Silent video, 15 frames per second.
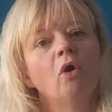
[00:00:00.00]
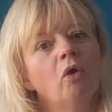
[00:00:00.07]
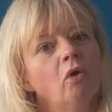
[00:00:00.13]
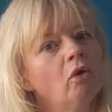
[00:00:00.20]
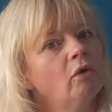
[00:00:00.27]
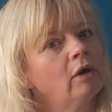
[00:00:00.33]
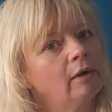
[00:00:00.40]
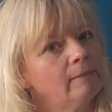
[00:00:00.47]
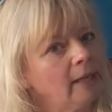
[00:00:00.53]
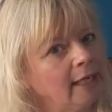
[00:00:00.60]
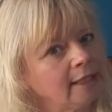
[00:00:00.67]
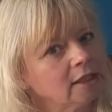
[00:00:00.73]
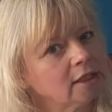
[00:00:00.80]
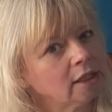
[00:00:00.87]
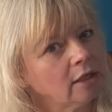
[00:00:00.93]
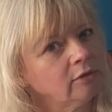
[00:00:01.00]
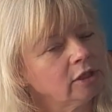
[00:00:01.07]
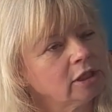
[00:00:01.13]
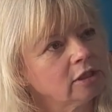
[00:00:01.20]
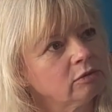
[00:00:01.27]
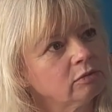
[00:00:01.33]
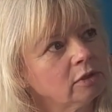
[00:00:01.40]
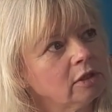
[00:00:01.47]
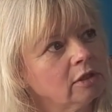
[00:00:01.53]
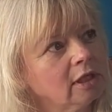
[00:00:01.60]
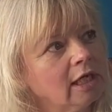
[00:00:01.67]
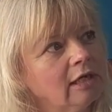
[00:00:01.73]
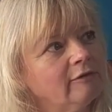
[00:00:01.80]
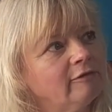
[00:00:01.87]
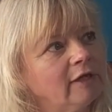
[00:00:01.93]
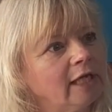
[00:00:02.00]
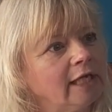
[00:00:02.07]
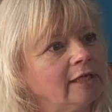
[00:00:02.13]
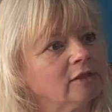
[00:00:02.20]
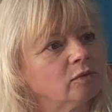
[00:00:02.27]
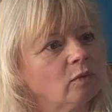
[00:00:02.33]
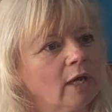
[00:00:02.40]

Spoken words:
or a Maya Sotis would look lovely as